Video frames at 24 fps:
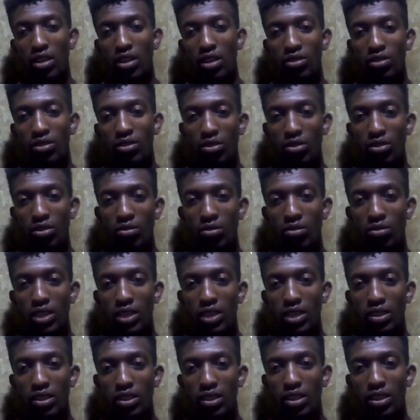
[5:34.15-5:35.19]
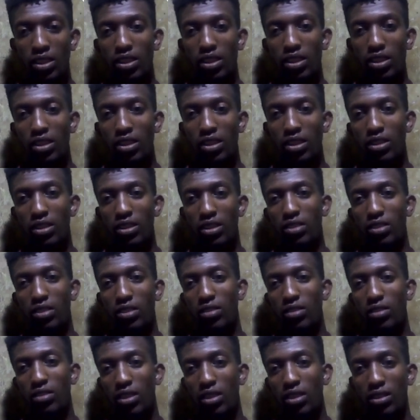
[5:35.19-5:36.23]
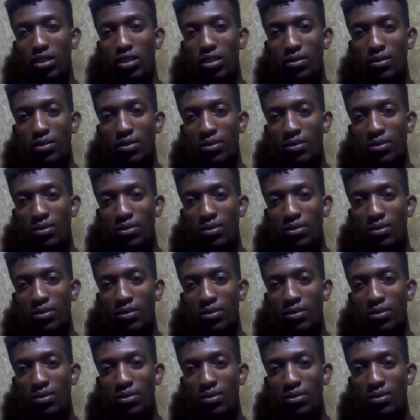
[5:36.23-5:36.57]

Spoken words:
So you buy that thing right there, okay?